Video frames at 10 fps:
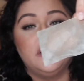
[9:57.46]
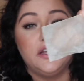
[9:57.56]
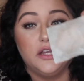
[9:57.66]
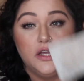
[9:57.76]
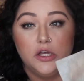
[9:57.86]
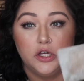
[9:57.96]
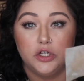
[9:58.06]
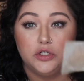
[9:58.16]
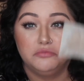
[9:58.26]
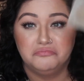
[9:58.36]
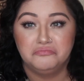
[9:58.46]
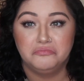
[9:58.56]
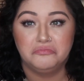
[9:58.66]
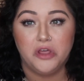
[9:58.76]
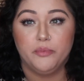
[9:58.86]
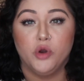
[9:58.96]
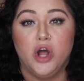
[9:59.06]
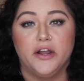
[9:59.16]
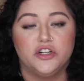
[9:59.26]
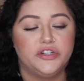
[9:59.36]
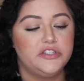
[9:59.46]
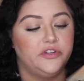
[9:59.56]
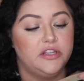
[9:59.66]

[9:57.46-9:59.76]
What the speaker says: like product transfer,